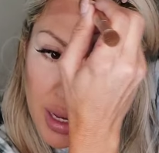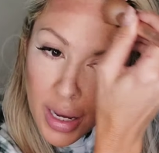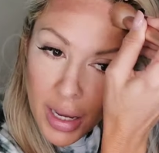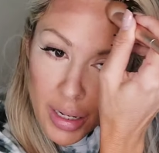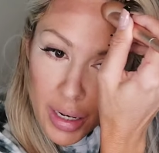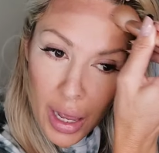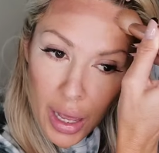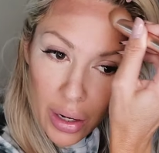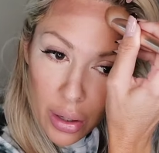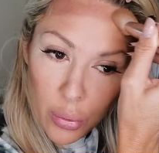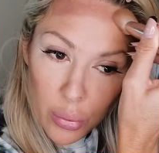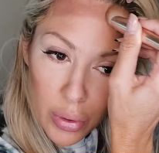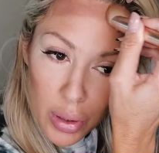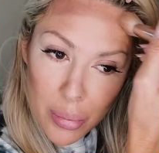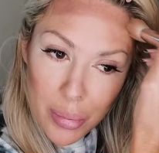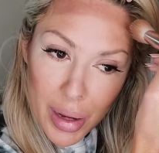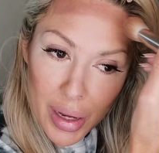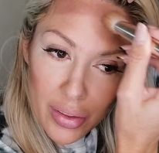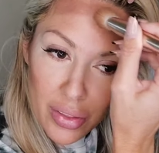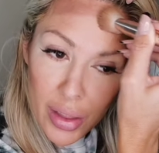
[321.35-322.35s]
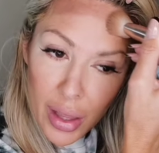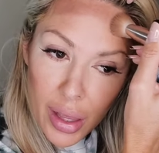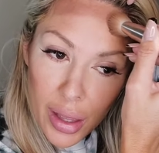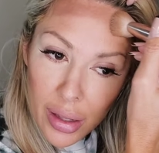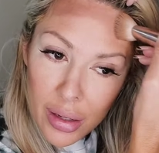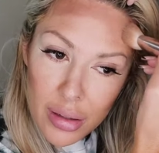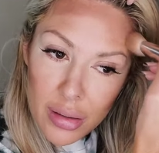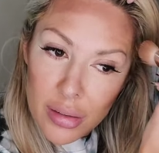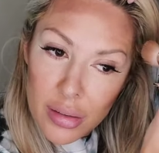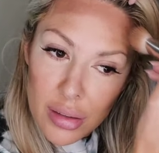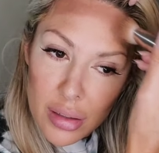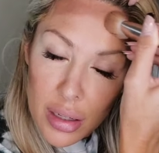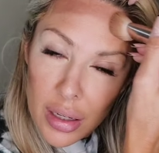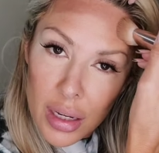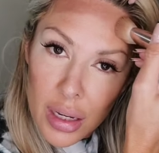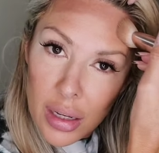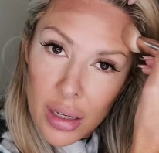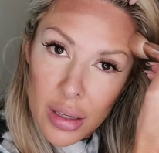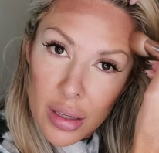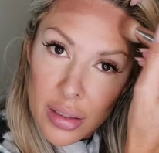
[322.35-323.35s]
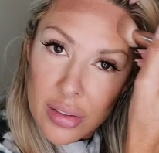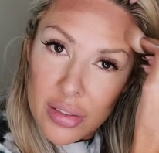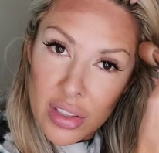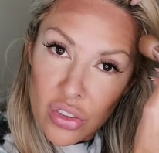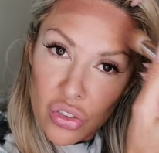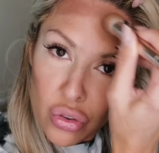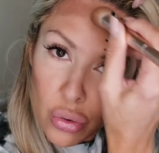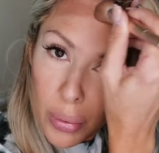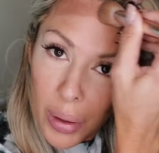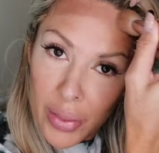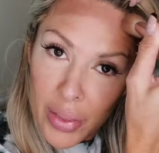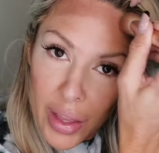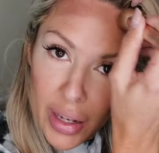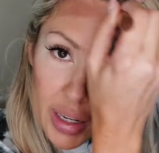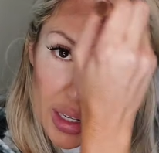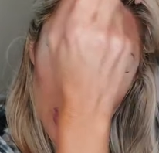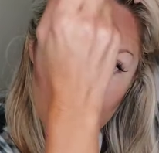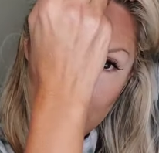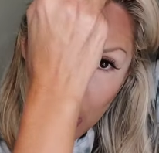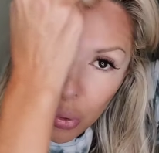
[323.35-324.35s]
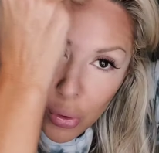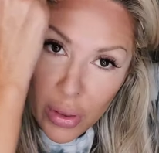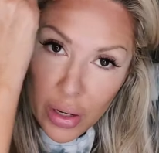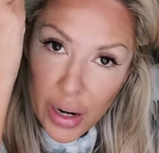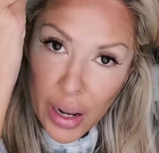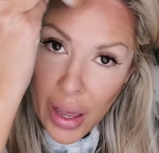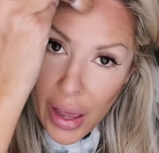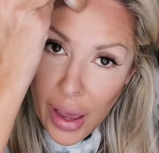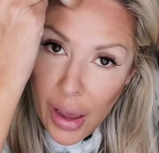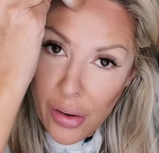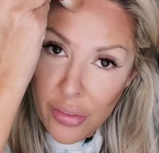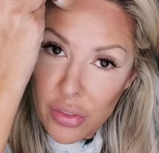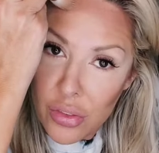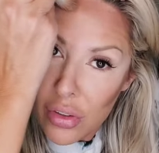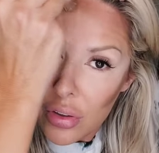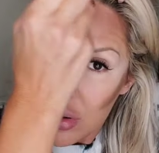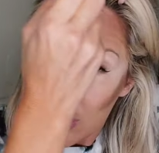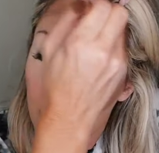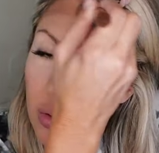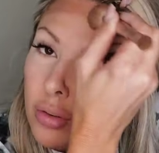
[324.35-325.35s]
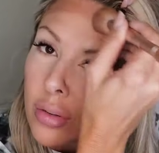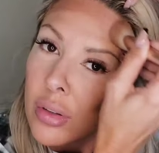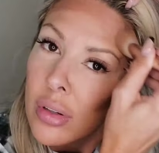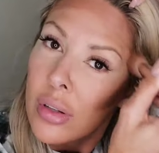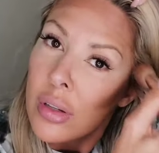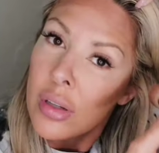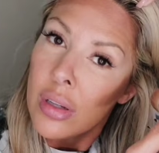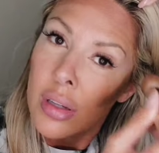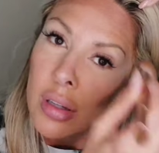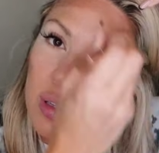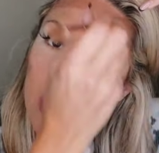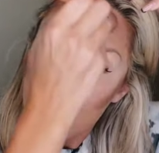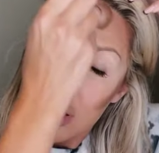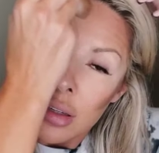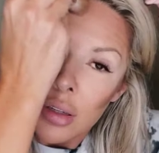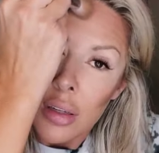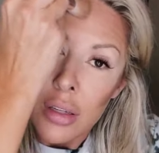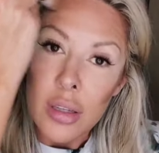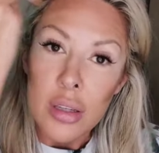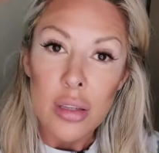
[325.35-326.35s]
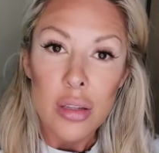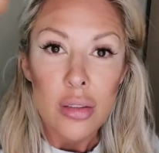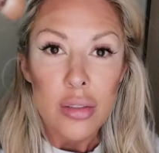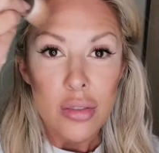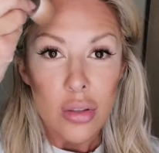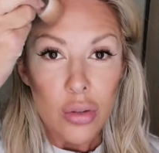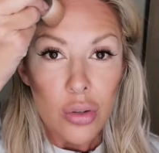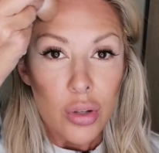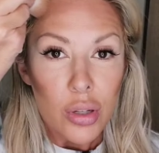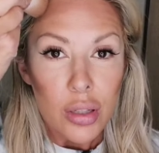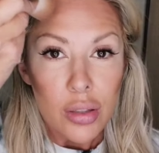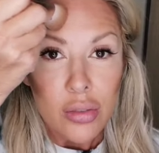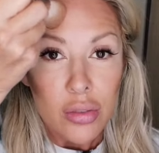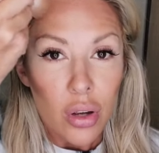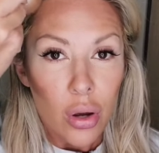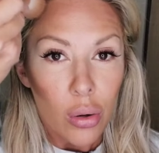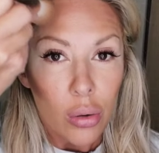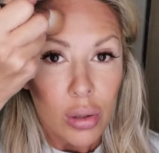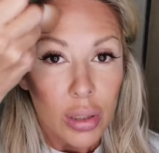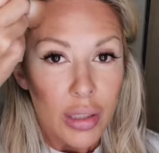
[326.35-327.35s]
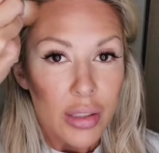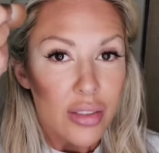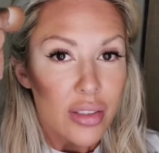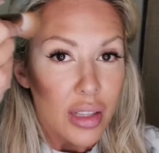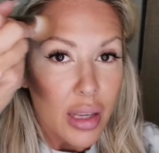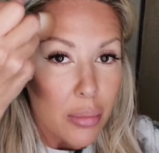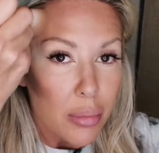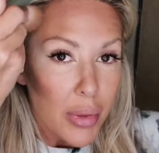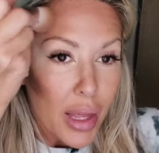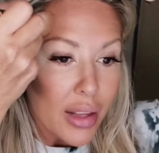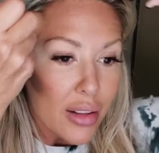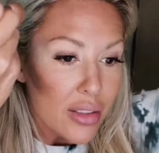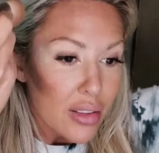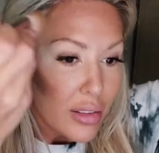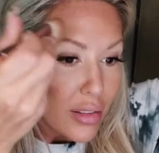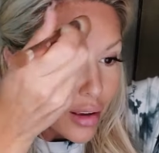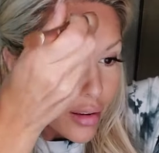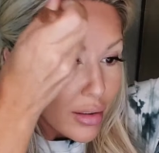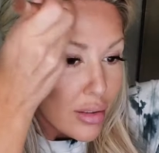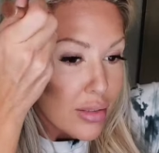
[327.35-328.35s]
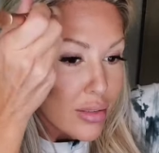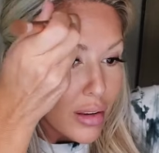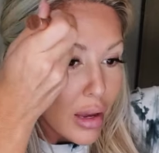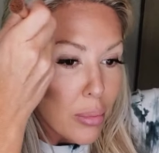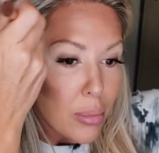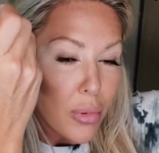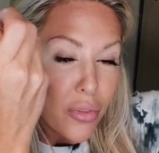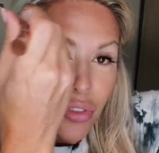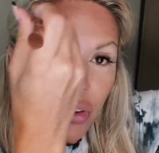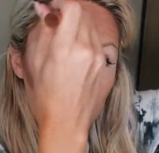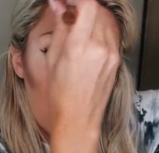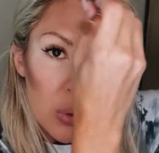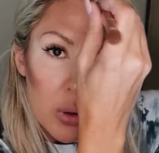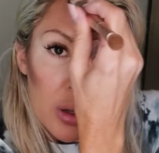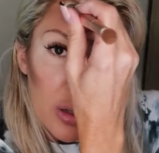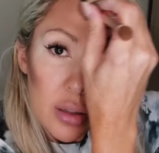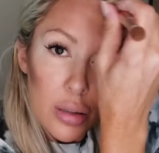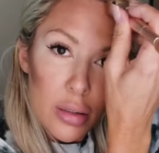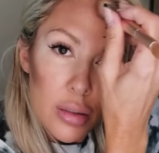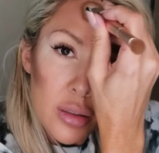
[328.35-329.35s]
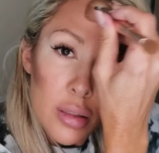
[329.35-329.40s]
and I don't want to make that accentuate that any more than I have to. So you could totally skip that step if you want.